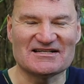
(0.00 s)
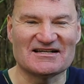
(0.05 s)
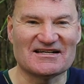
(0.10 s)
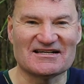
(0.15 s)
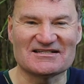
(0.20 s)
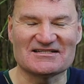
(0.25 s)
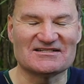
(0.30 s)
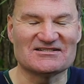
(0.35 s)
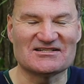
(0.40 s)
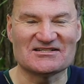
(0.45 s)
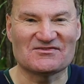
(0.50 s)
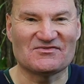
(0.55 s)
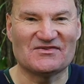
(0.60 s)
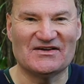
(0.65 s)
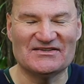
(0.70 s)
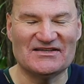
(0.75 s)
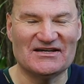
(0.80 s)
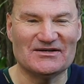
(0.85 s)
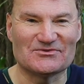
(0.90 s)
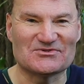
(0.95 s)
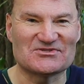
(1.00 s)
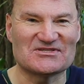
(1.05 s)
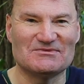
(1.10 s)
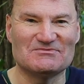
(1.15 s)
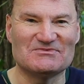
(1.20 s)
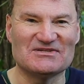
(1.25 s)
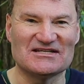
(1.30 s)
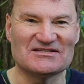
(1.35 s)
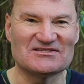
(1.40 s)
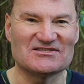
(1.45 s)
because I just find the whole
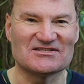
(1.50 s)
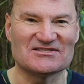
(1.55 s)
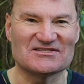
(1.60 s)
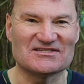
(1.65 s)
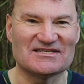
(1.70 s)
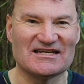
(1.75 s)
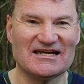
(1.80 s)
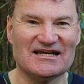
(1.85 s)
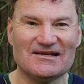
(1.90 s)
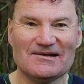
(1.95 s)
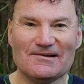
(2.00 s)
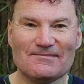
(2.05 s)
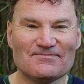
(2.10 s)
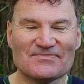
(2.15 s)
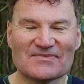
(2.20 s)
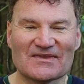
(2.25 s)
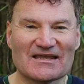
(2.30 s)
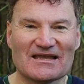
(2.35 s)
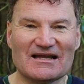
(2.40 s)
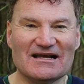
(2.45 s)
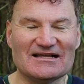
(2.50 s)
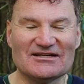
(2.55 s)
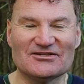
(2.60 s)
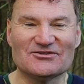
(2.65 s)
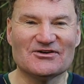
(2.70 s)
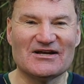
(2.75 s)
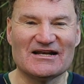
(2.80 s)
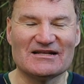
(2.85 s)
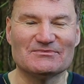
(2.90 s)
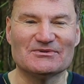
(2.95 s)
subject just
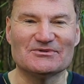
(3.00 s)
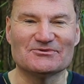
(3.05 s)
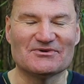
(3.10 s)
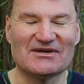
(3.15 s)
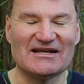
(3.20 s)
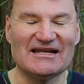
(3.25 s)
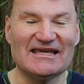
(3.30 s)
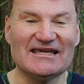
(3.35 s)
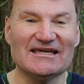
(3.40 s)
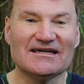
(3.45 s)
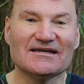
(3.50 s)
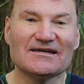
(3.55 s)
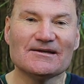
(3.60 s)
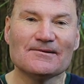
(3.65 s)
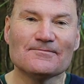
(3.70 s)
incredible, really.